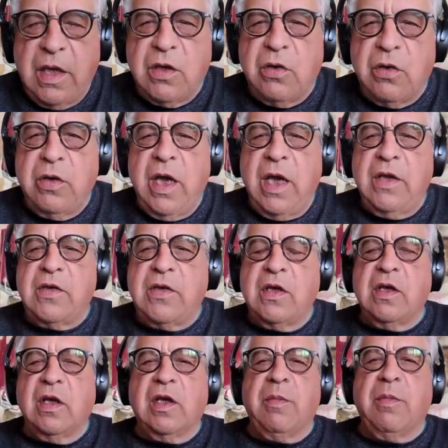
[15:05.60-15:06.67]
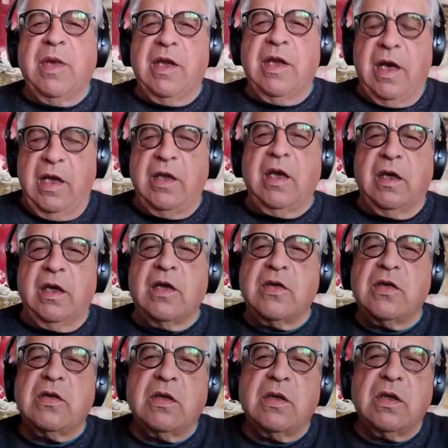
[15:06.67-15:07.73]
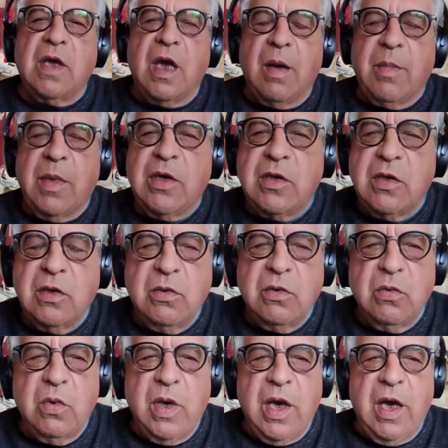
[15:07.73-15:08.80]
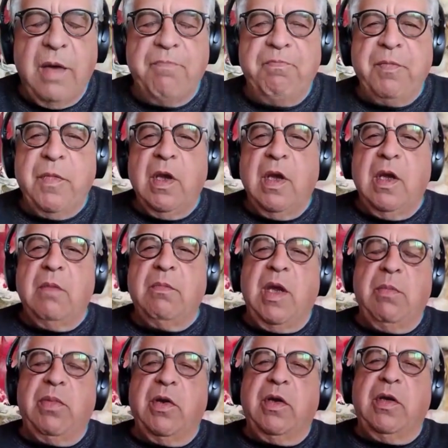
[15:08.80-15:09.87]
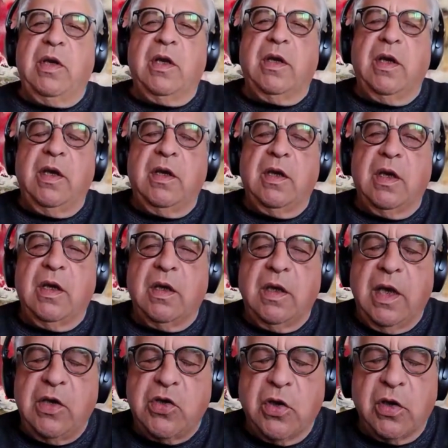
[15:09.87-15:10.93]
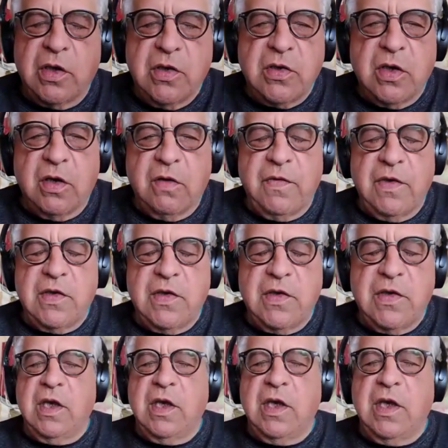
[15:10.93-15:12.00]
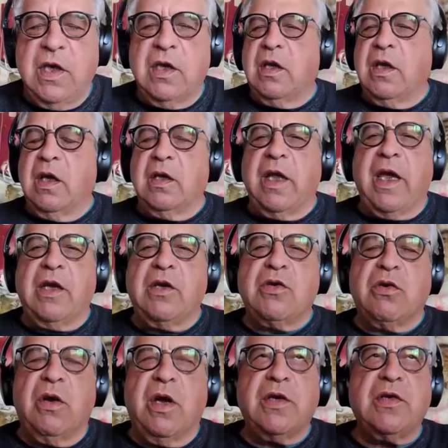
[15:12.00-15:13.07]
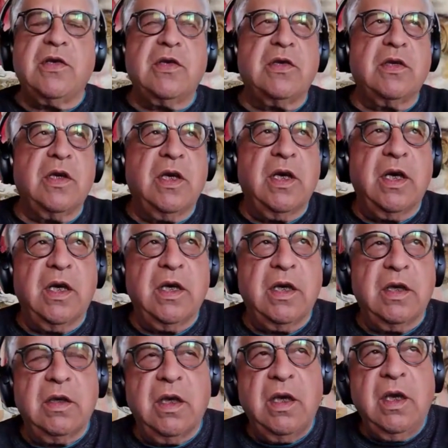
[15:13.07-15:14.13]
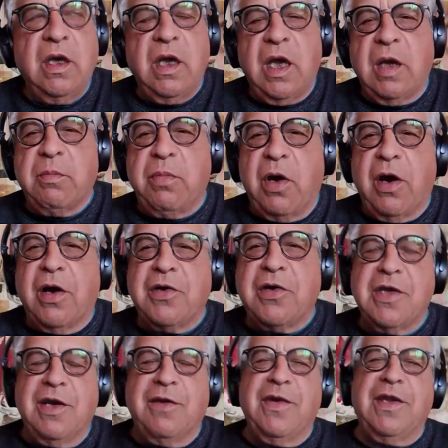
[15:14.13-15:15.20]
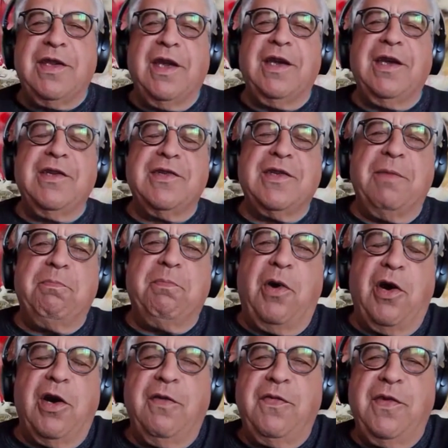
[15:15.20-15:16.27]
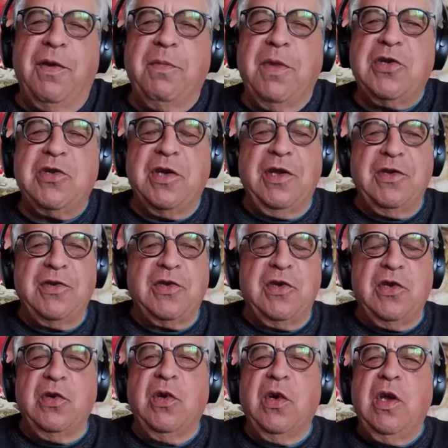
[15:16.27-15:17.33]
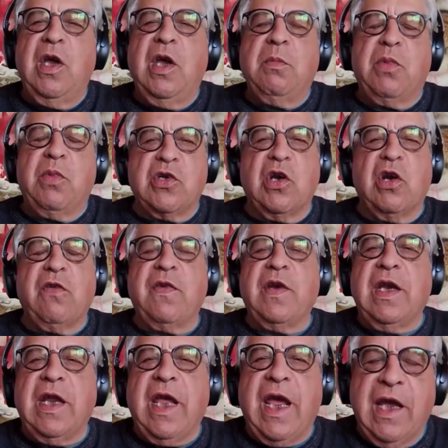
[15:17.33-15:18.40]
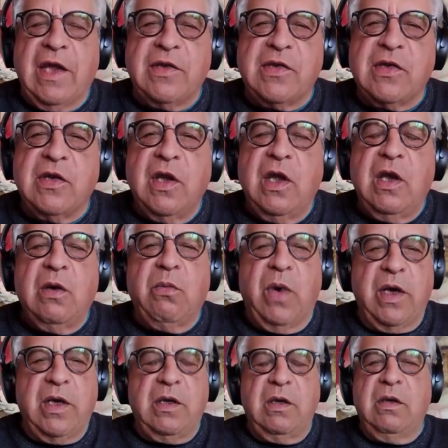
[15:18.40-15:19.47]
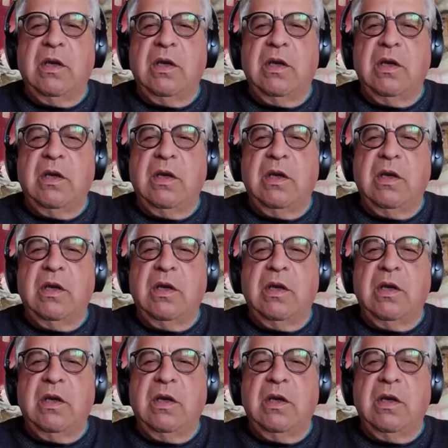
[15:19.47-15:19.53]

creates a dilemma that I think is common to people in the nature conservancy and land trusts and parks and everything. Is that part of your mission is to preserve and enhance what